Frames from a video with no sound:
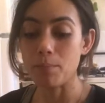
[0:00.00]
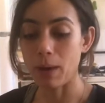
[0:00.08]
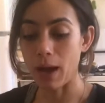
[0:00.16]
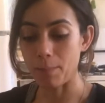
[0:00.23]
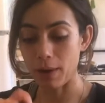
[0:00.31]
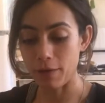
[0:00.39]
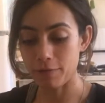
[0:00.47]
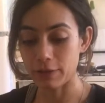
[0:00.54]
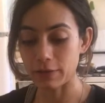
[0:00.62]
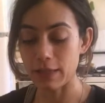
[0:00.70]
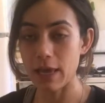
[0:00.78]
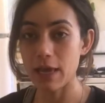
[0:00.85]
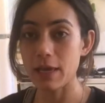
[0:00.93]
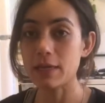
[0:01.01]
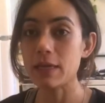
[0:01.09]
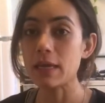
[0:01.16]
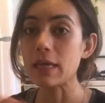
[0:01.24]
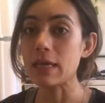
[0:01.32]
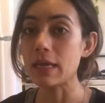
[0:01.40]
pop off the lid,
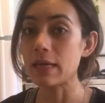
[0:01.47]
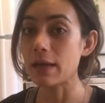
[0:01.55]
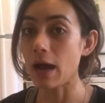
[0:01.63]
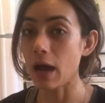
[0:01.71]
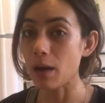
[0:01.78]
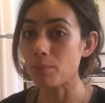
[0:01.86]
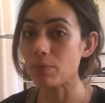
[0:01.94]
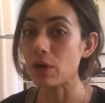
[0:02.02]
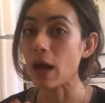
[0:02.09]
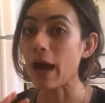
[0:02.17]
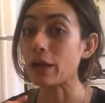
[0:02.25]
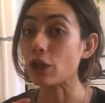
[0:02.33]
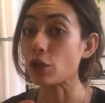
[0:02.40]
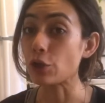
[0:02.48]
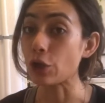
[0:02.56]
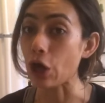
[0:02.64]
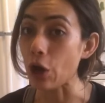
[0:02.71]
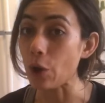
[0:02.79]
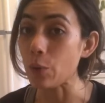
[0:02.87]
heat it up on a
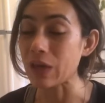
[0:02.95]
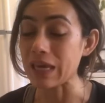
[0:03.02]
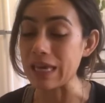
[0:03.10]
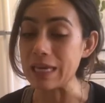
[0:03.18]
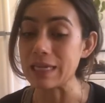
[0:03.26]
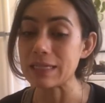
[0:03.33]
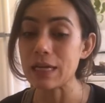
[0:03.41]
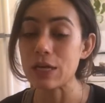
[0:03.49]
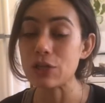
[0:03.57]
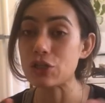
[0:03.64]
low heat.